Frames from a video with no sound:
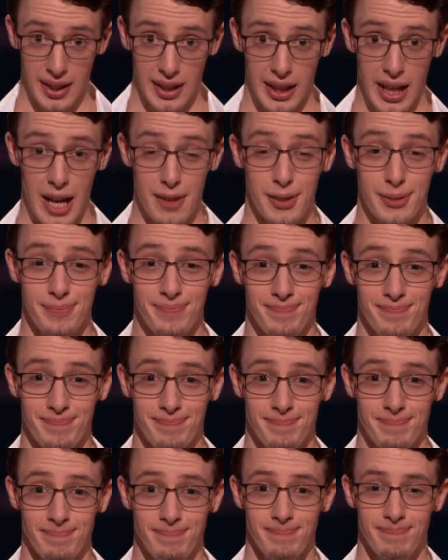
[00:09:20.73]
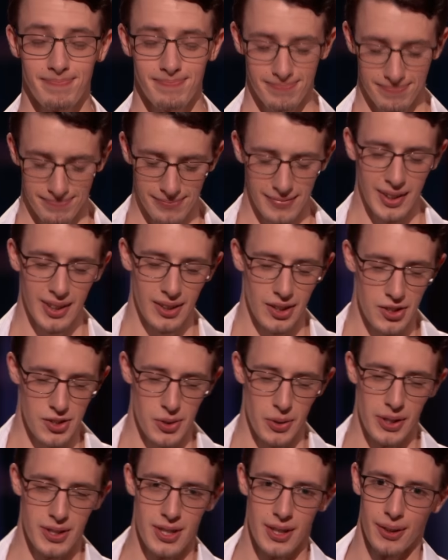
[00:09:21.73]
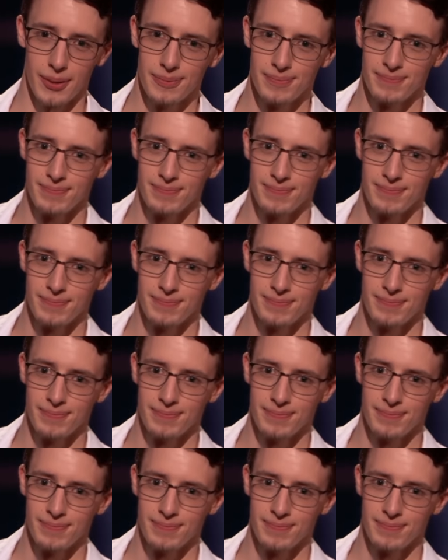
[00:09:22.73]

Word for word: Kevin, let's do a deal.